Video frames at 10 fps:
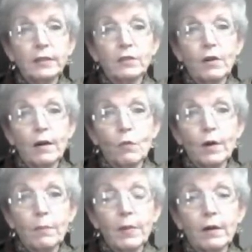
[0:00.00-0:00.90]
makes the heart
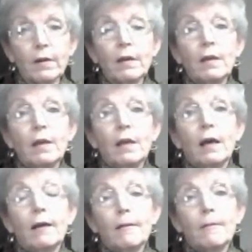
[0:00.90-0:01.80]
work better
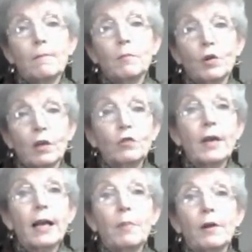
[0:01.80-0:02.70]
or
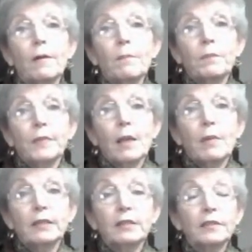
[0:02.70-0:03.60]
contract better,
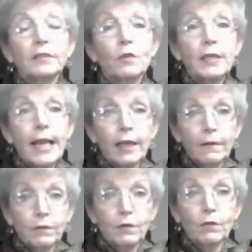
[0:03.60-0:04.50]
but it's also a
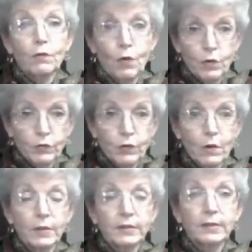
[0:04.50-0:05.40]
negative
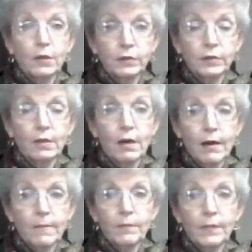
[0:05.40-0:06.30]
chronotrope, it slows our
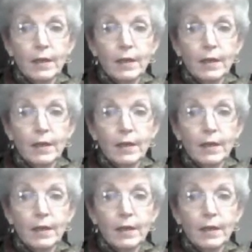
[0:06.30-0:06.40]
heart.